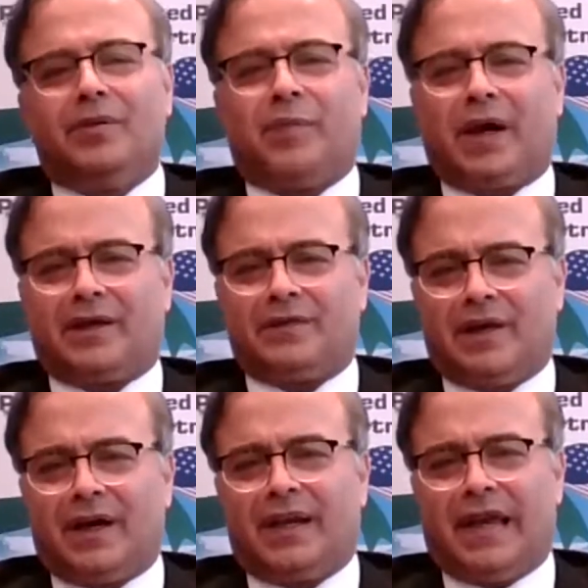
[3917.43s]

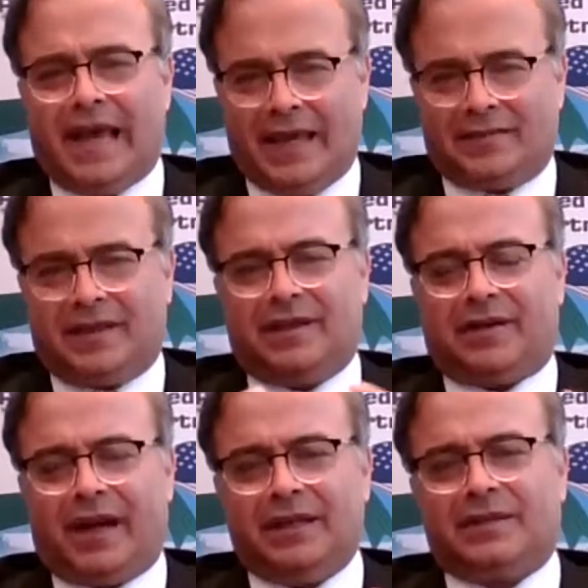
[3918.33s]
Pakistan has a
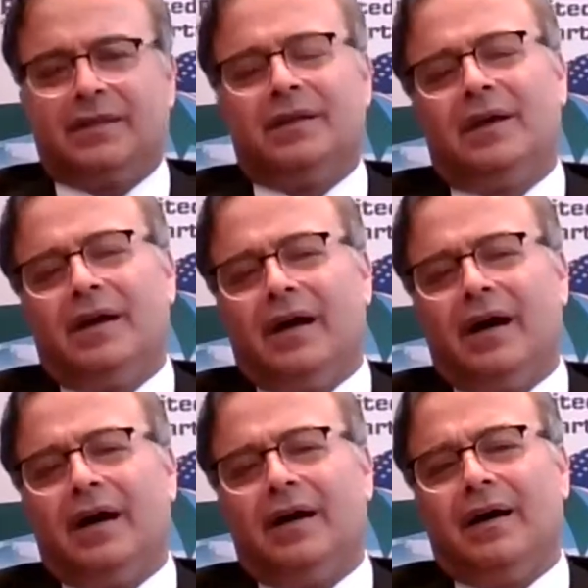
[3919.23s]
right
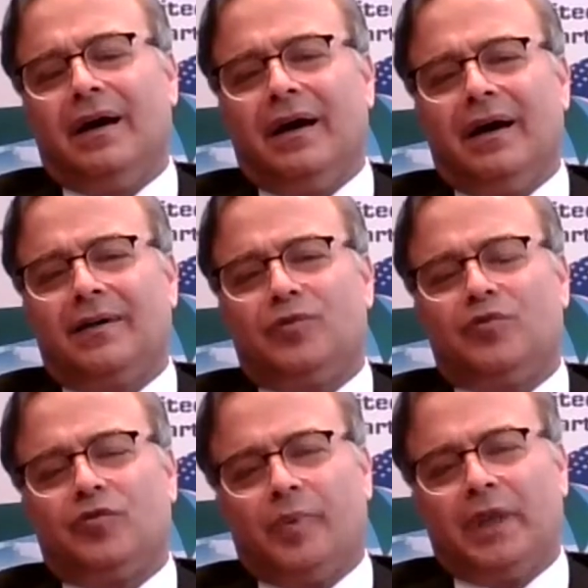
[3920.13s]
to
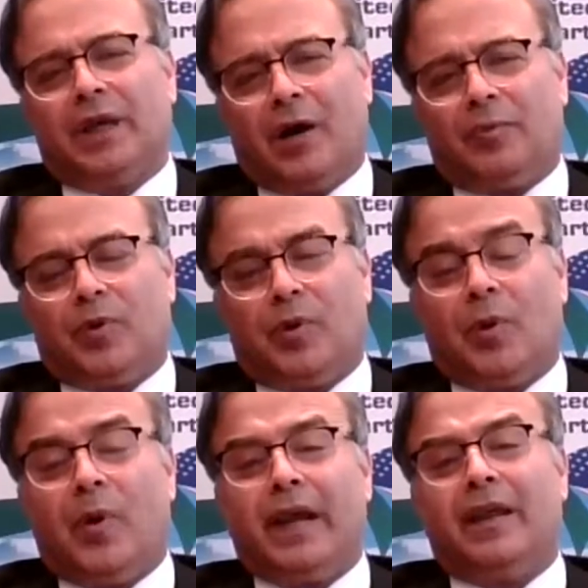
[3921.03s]
speak up,
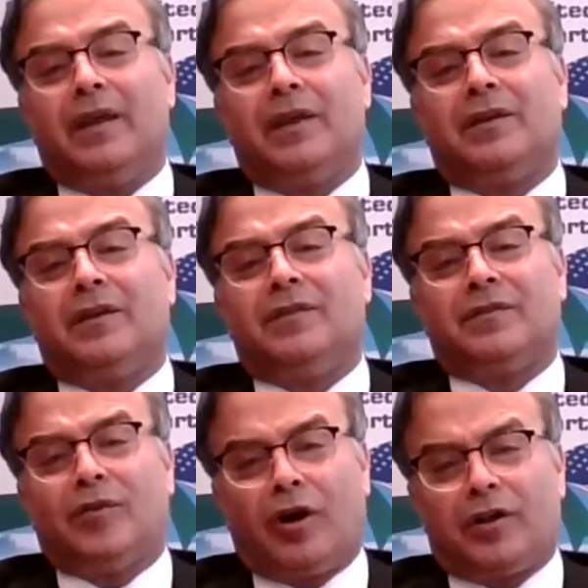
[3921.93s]
and it
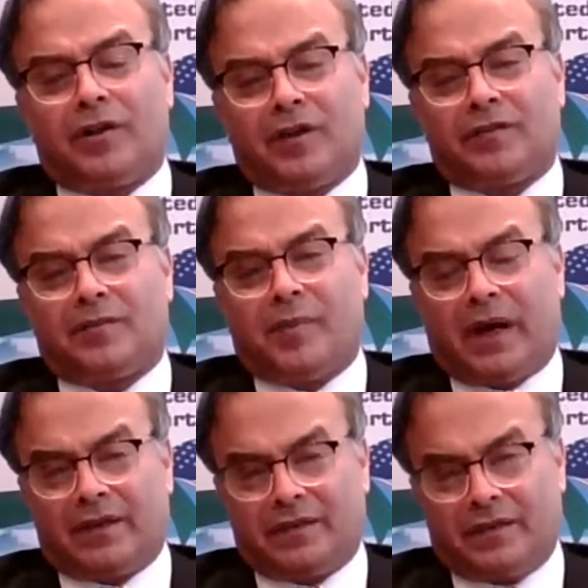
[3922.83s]
is not just
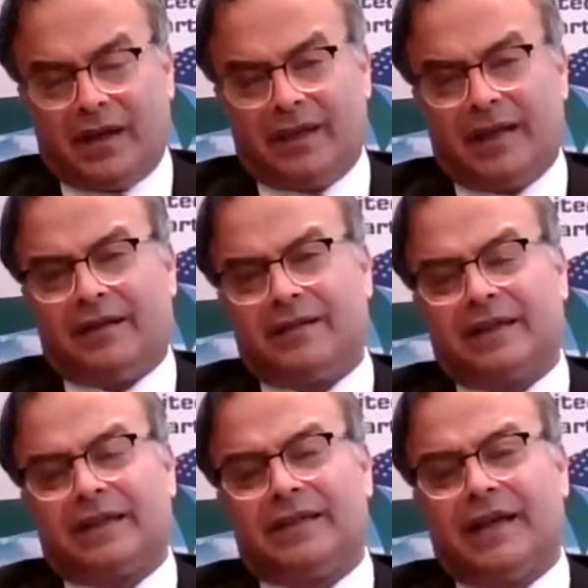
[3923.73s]
Pakistan that
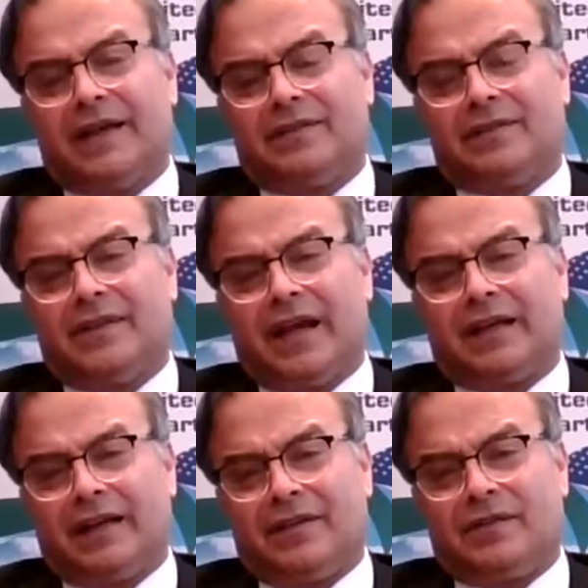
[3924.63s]
recognizes
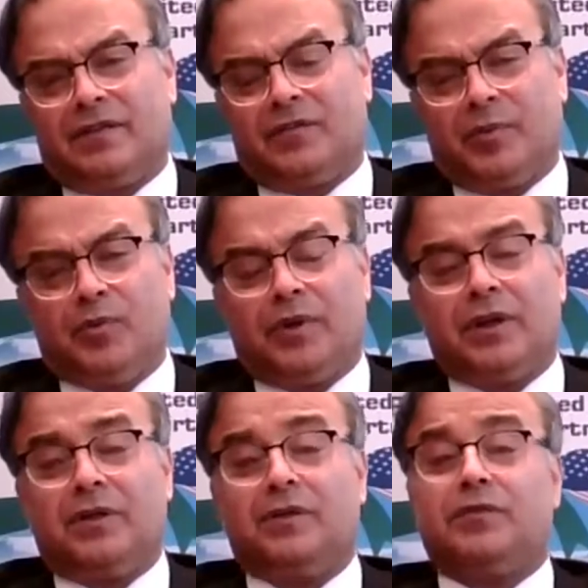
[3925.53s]
that as a dispute.
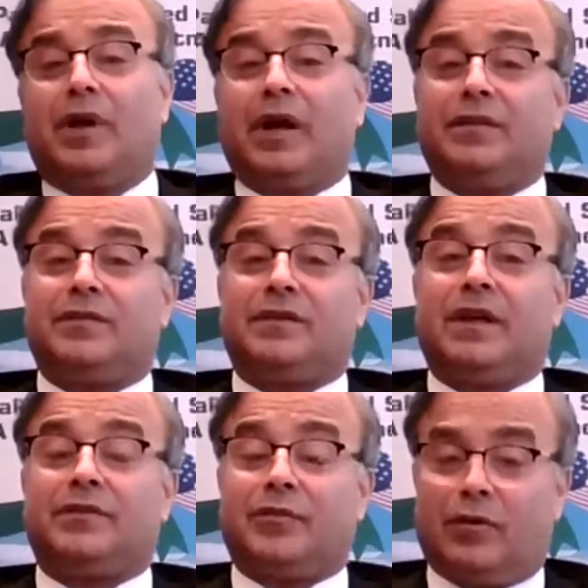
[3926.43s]
It is United
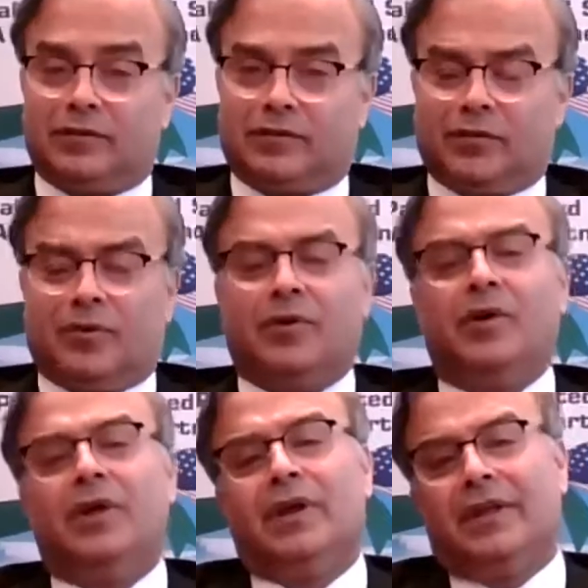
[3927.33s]
States also
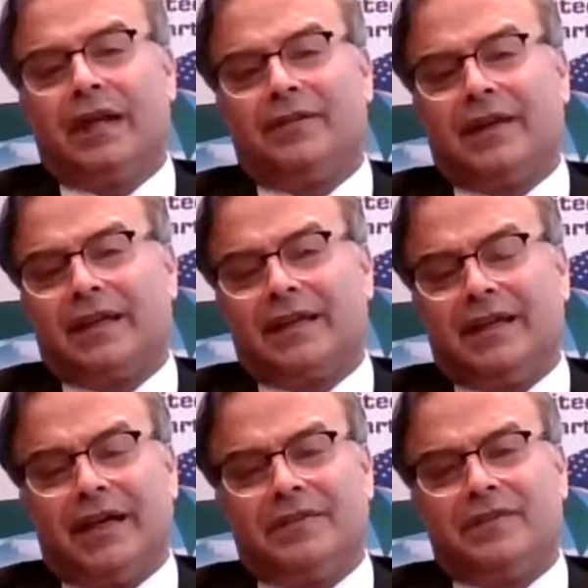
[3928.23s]
that
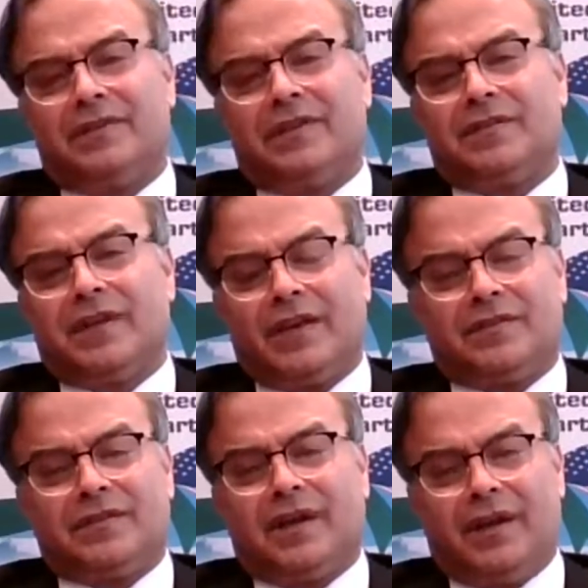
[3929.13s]
recognizes this
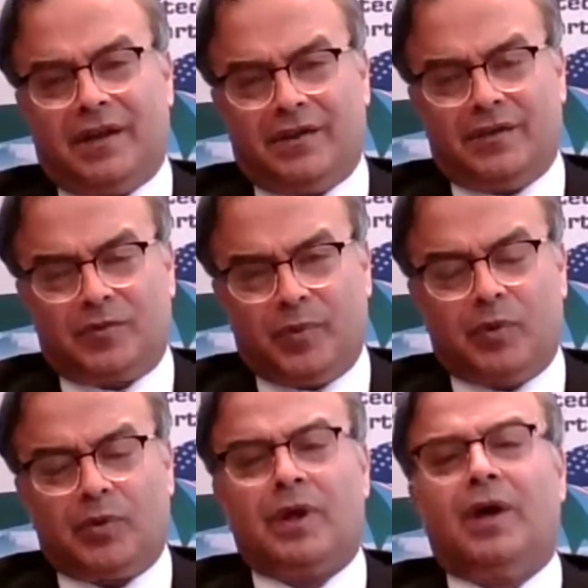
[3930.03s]
as a dispute.